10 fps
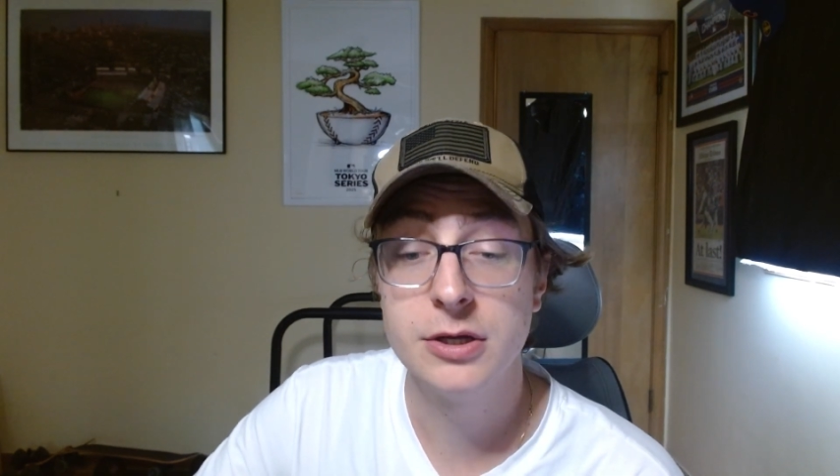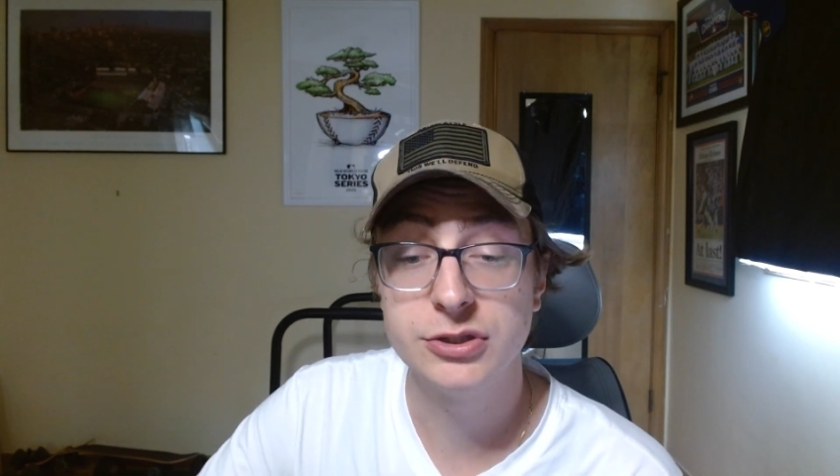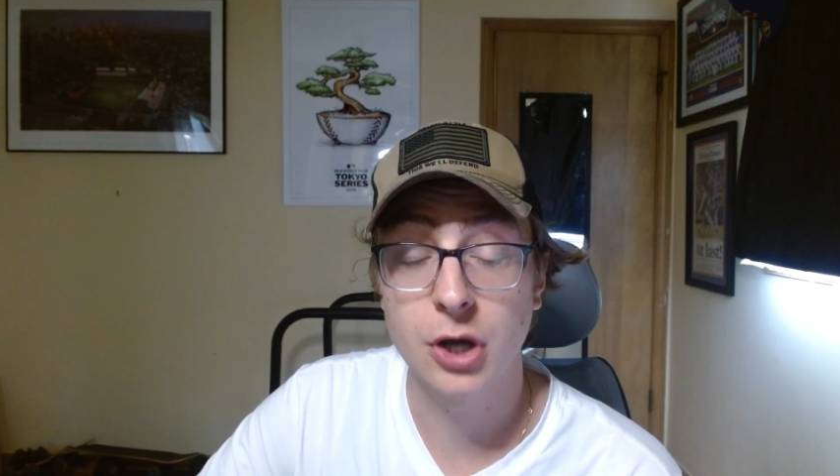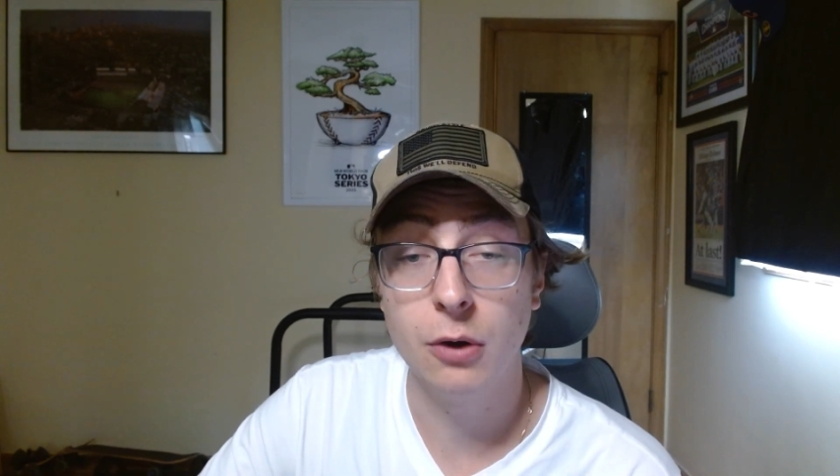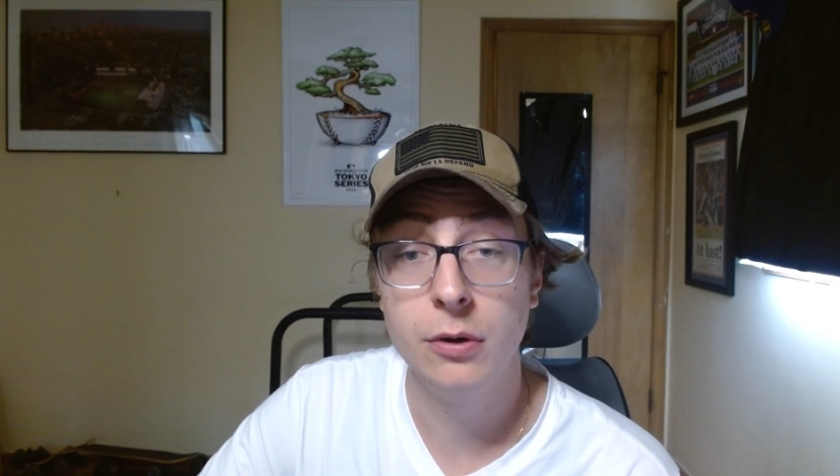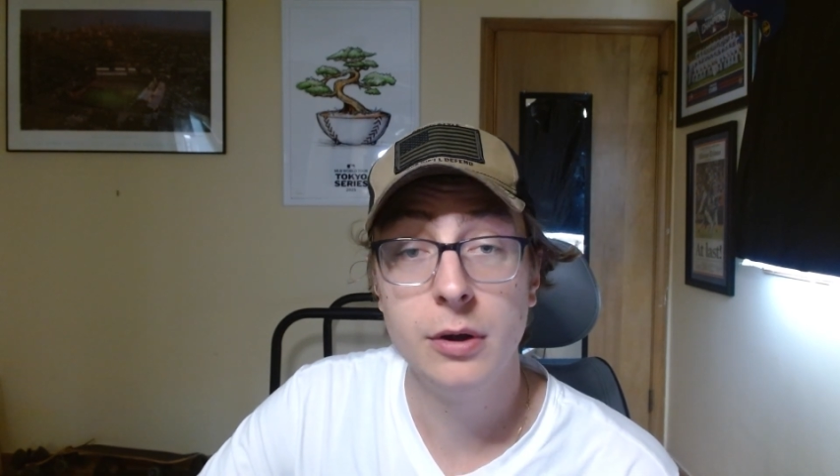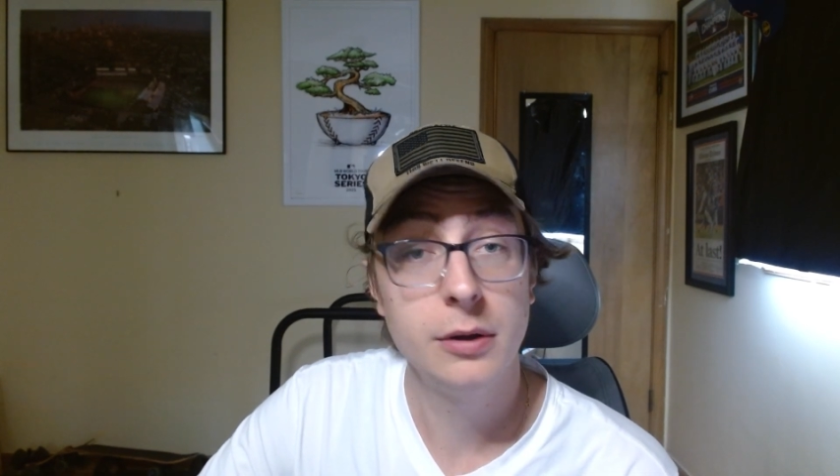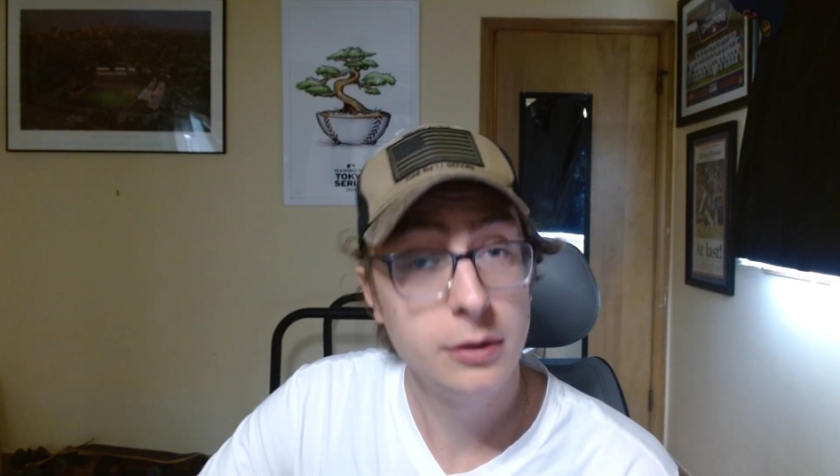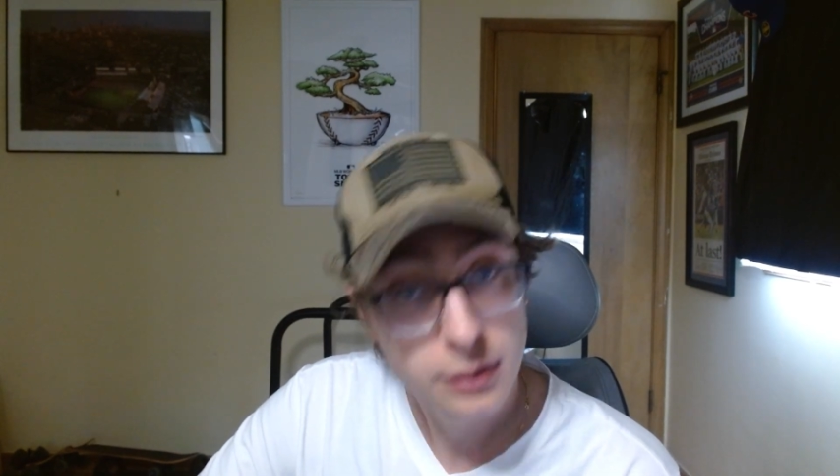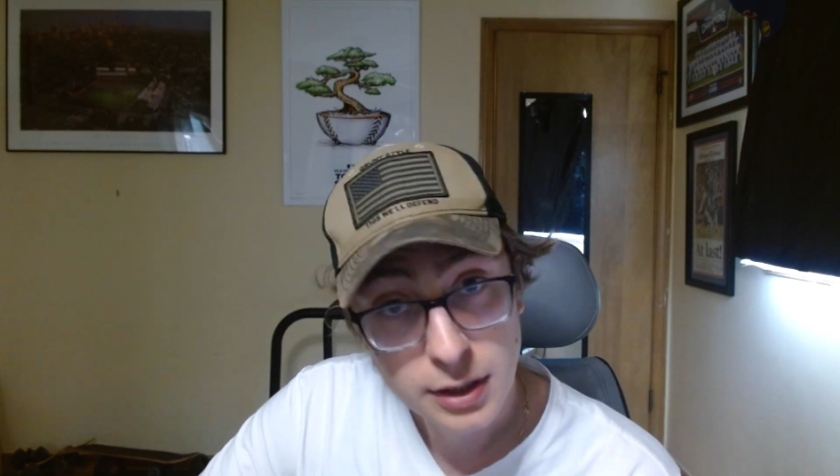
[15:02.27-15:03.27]
So
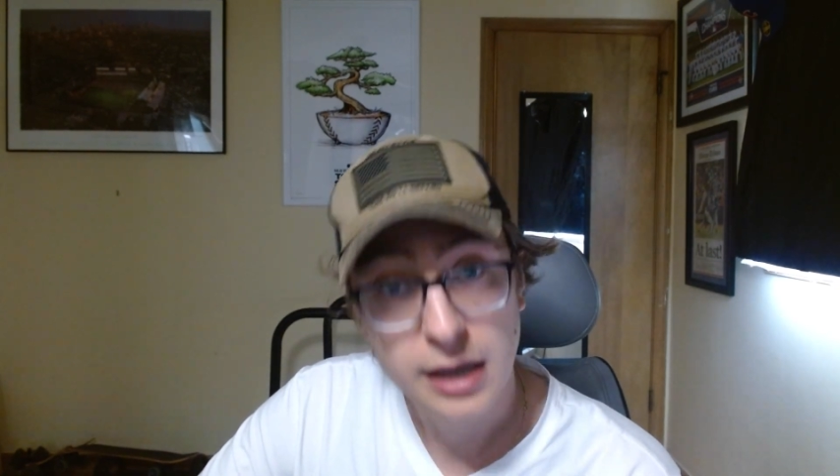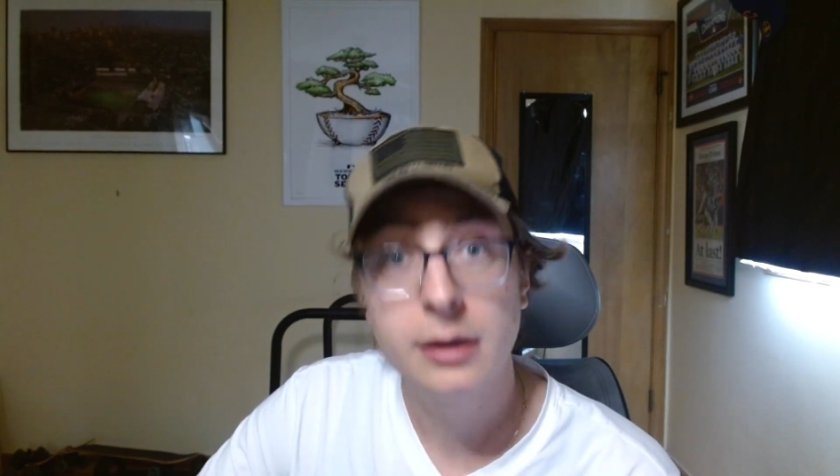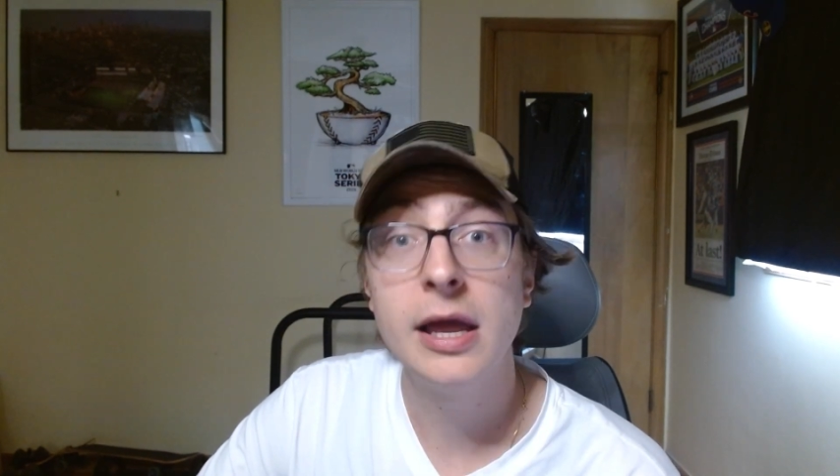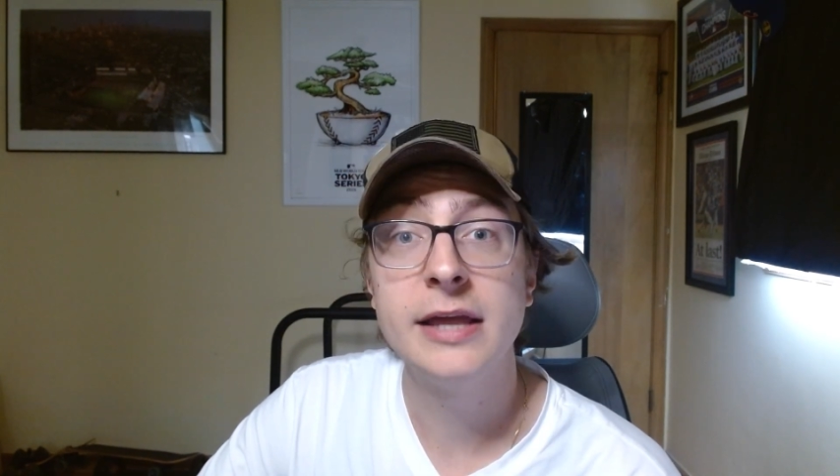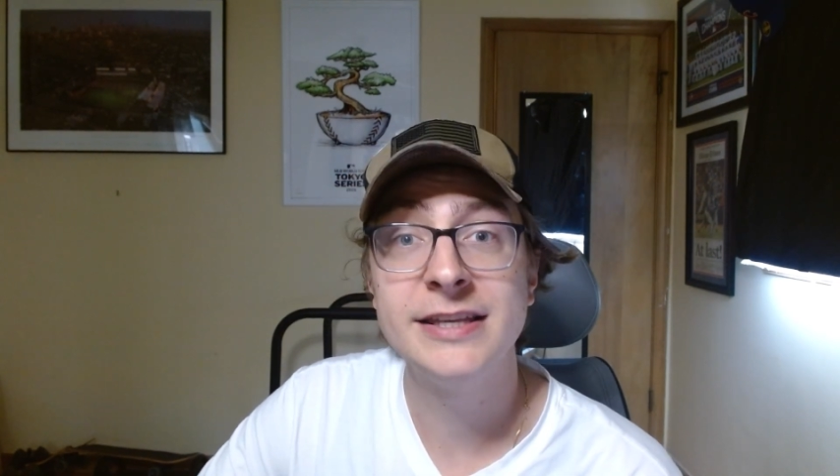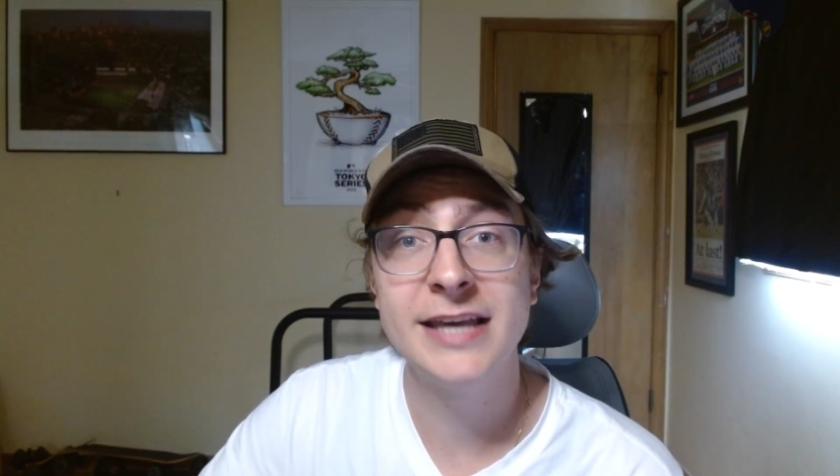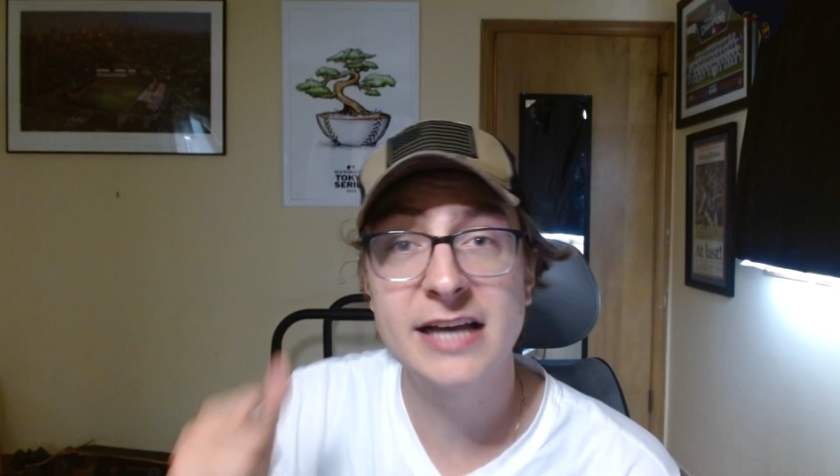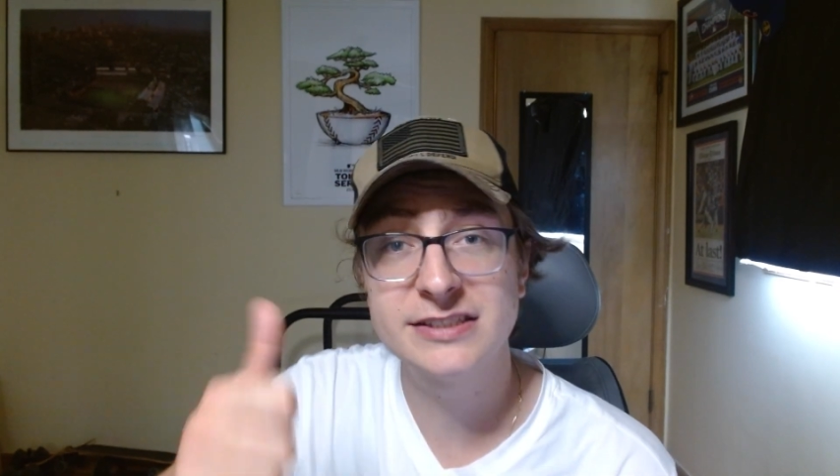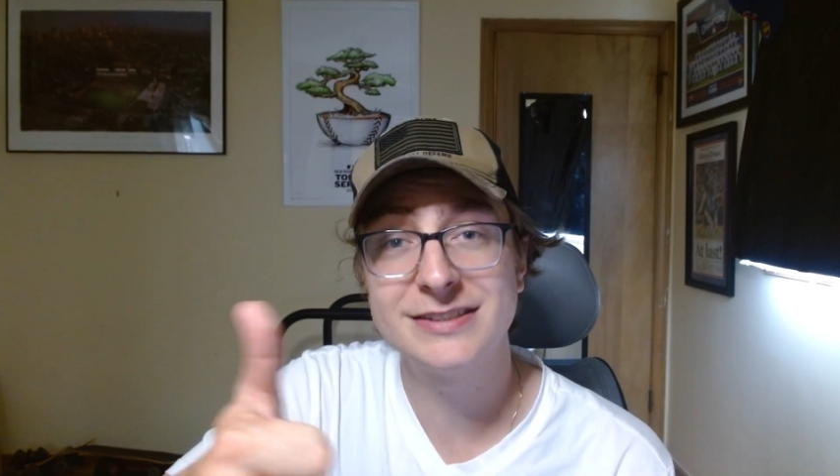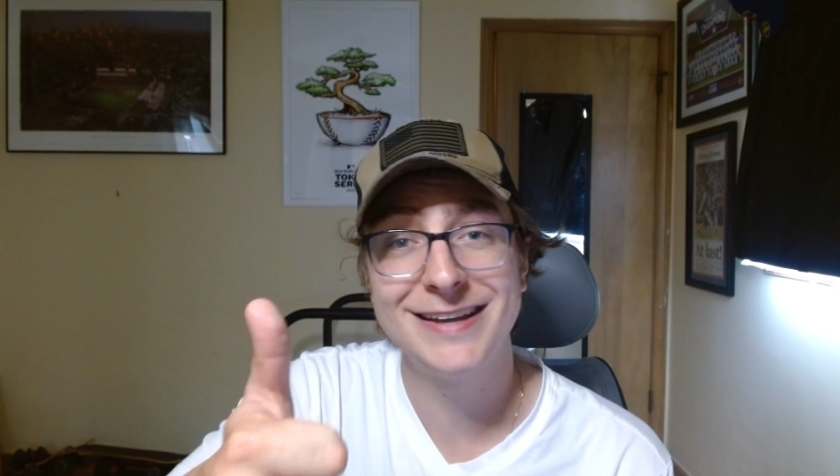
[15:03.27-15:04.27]

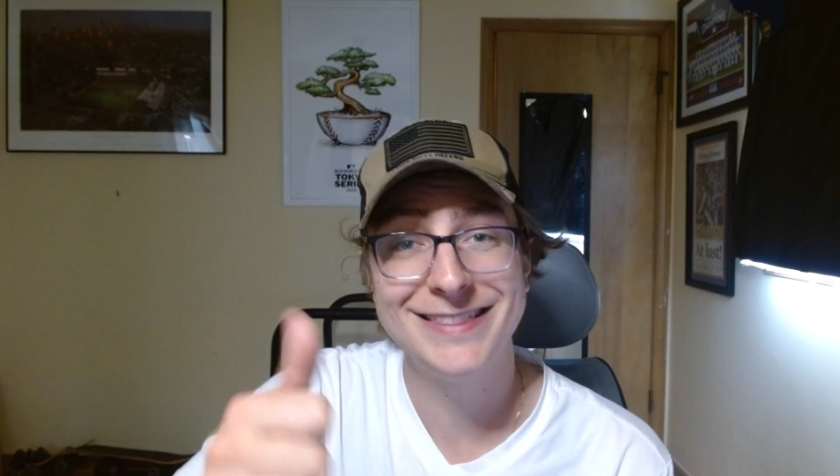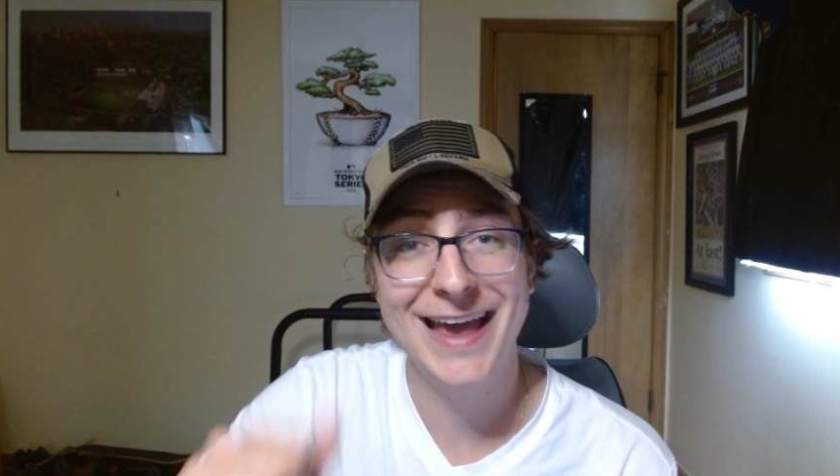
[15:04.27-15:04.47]
yes,